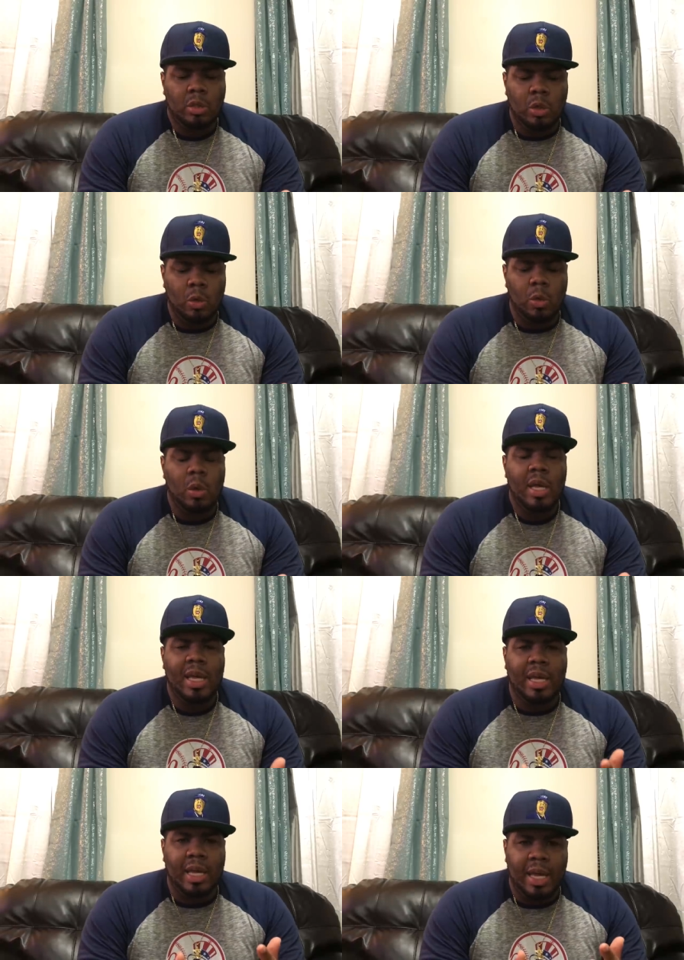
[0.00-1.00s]
Two,
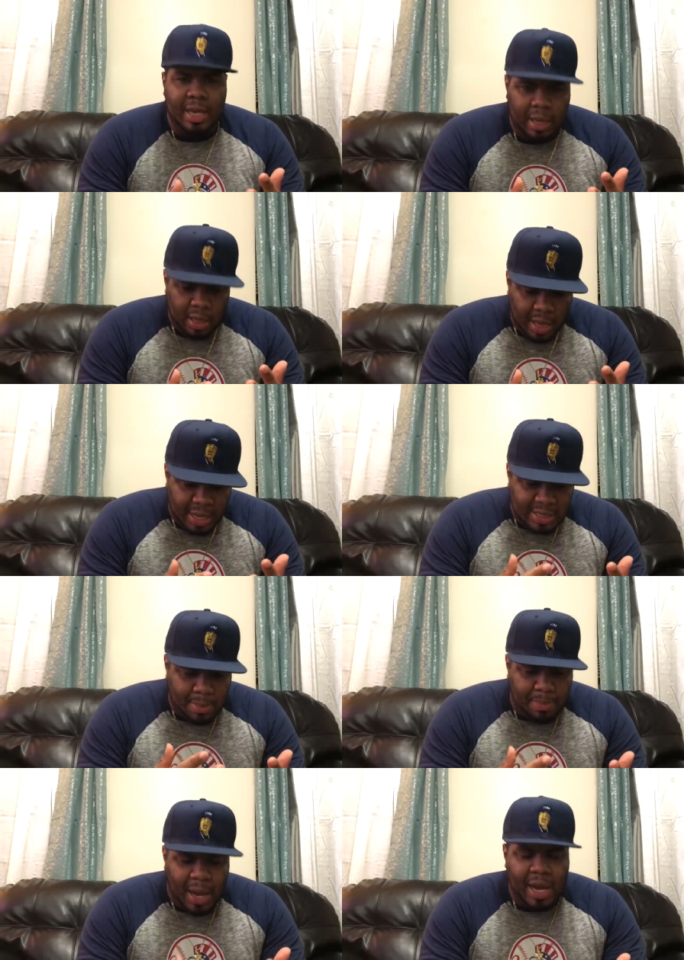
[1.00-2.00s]
he, he has
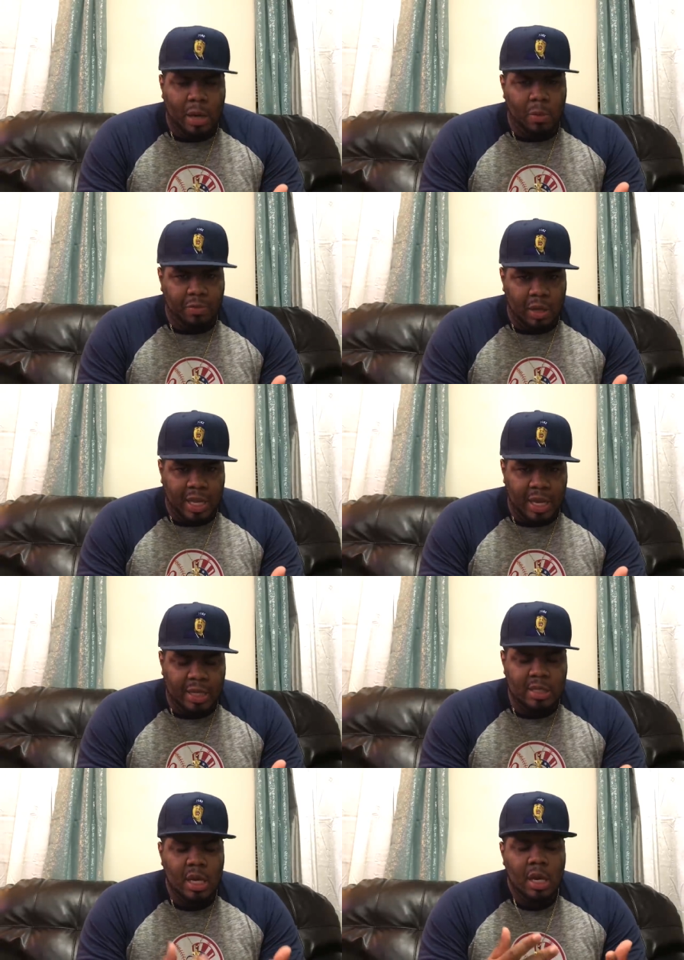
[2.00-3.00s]
the buy-in with the
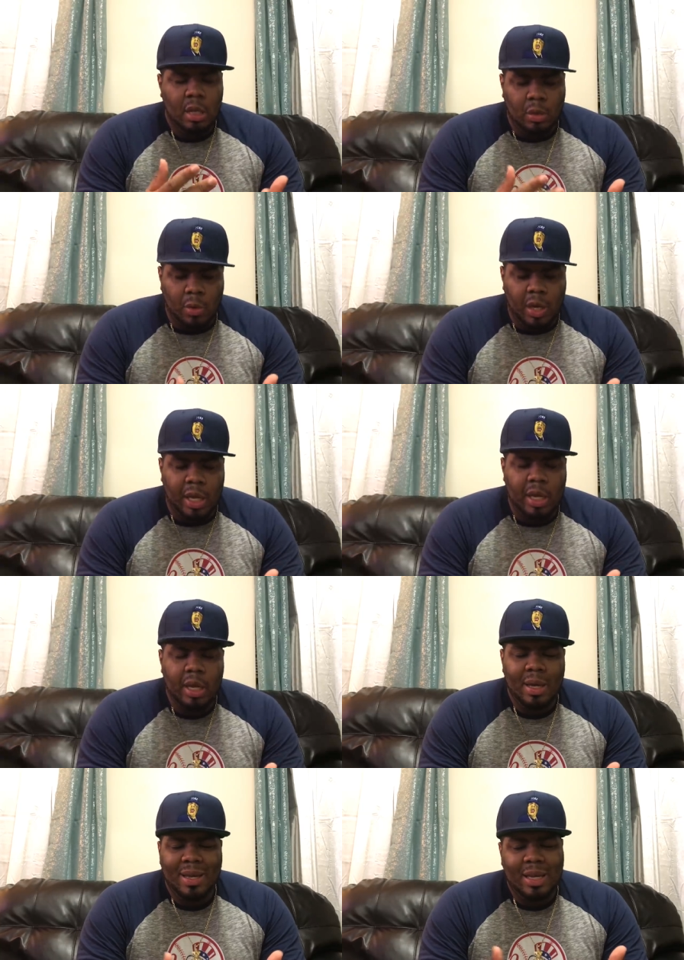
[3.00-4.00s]
kids.
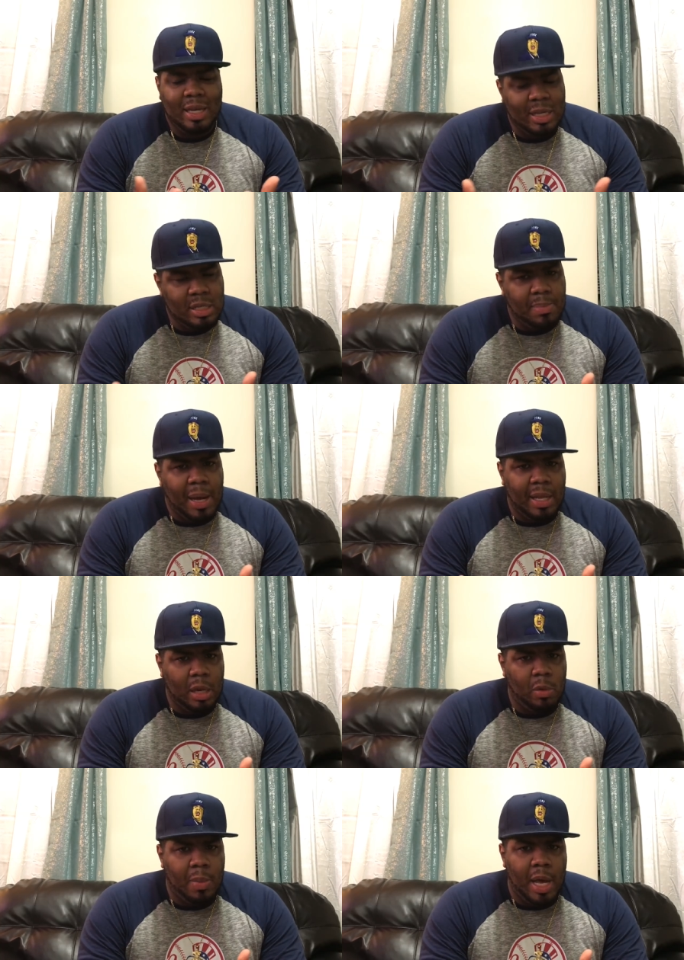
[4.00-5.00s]
Three, he is a
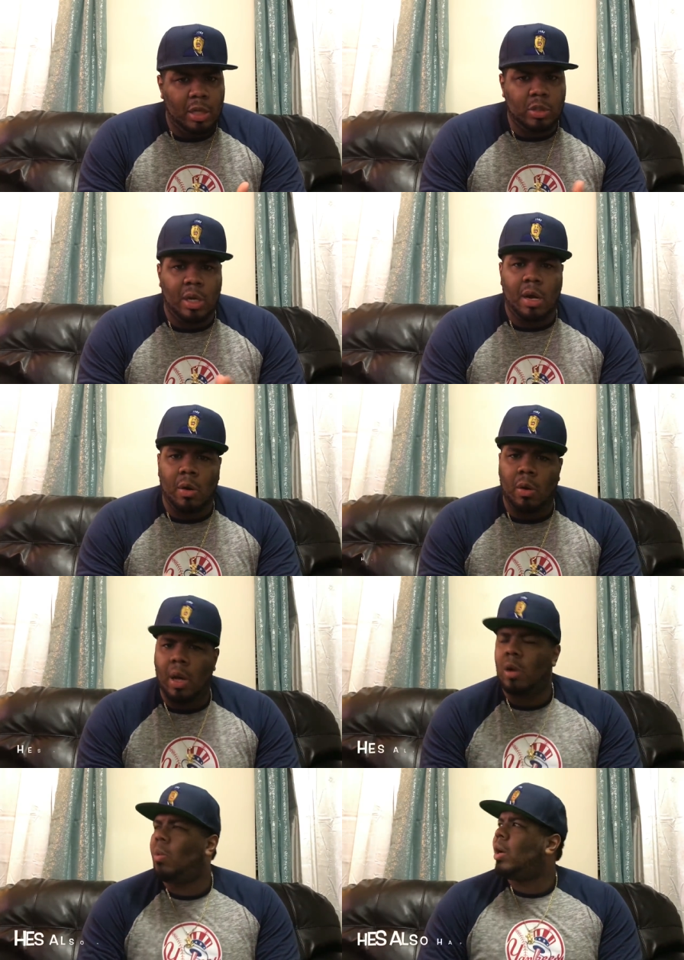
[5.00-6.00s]
bilingual manager, and I
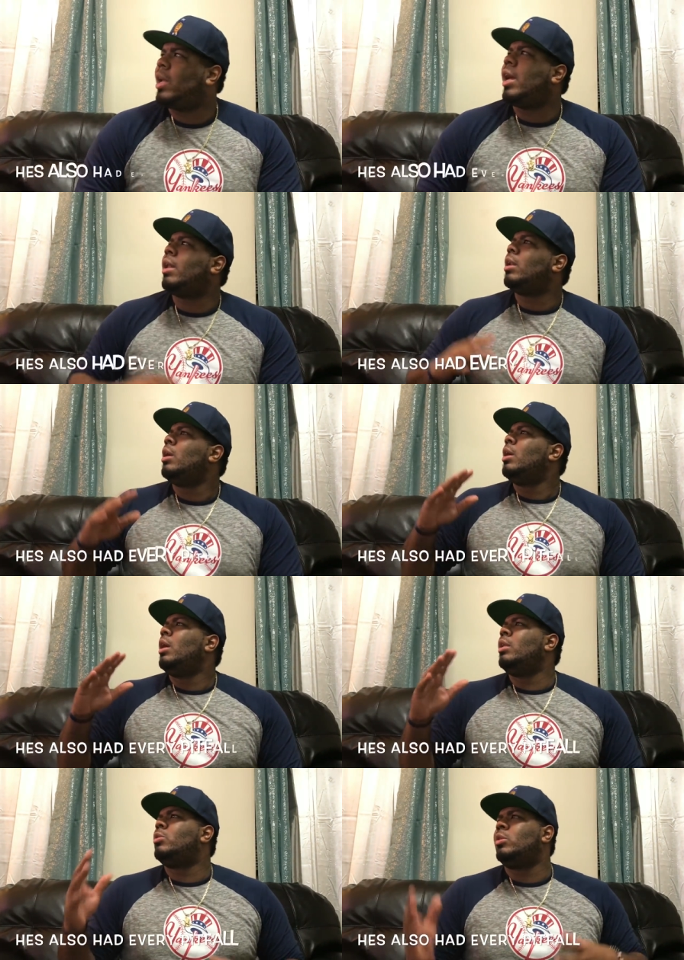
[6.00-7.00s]
know I don't want to get
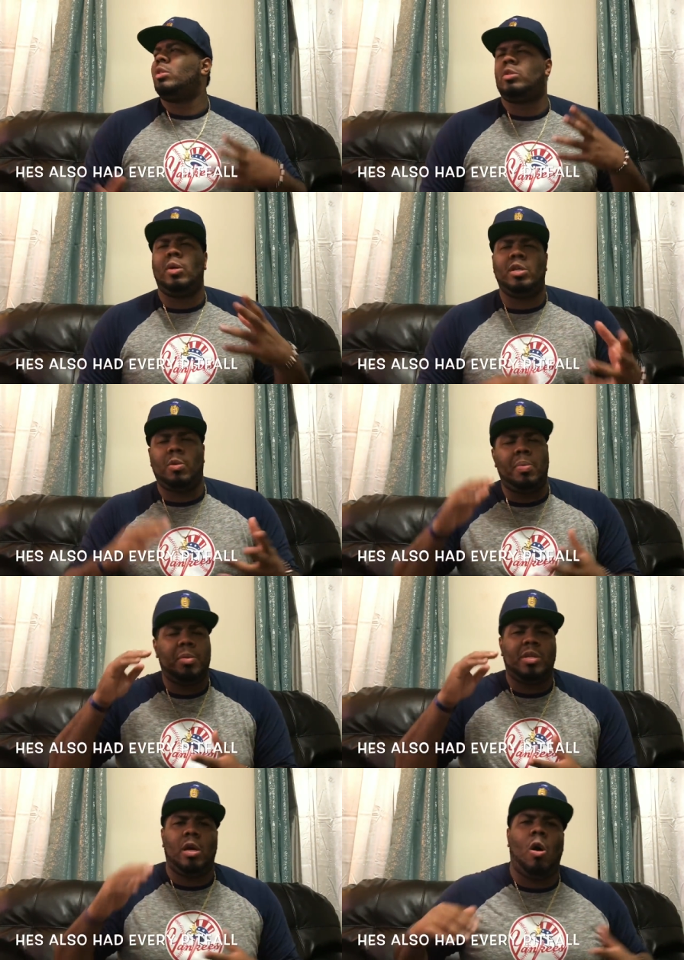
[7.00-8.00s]
into a situation where
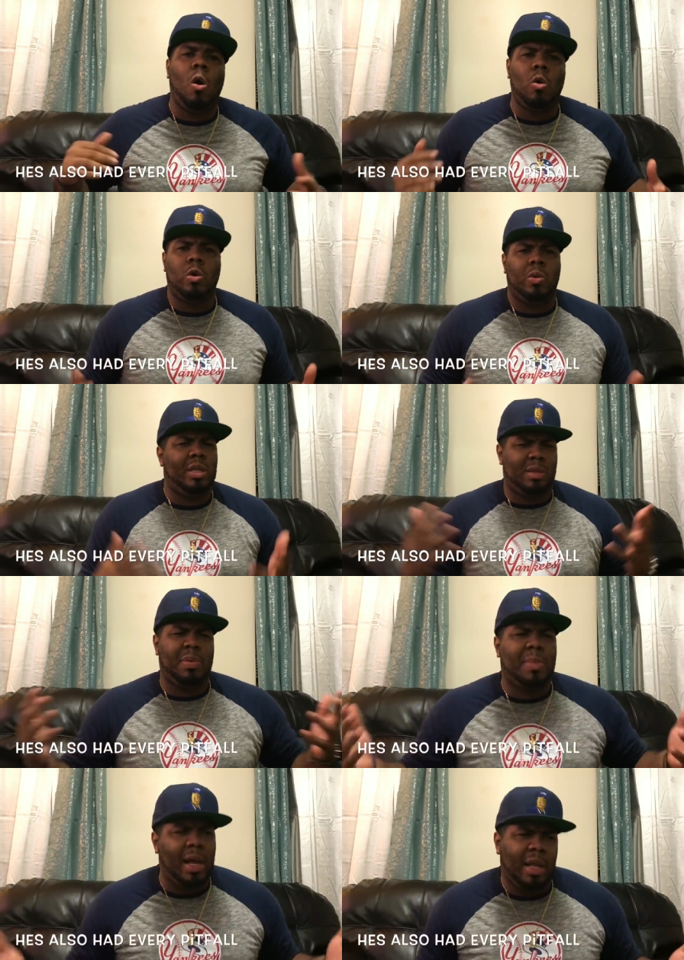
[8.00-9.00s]
people saying, "Oh, you need to
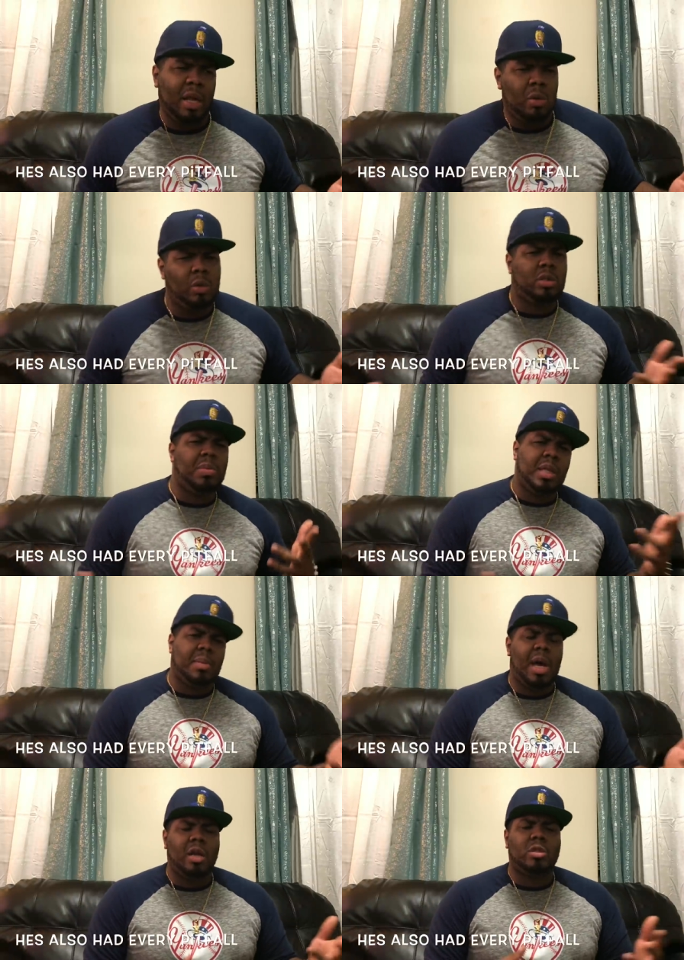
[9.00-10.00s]
be bilingual to be the
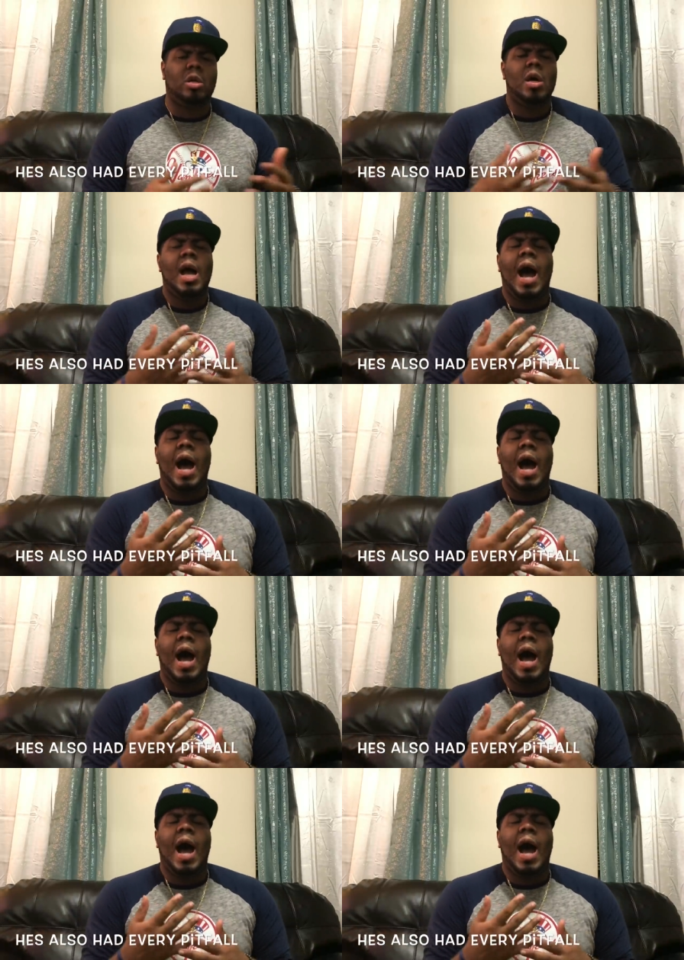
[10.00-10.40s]
manager."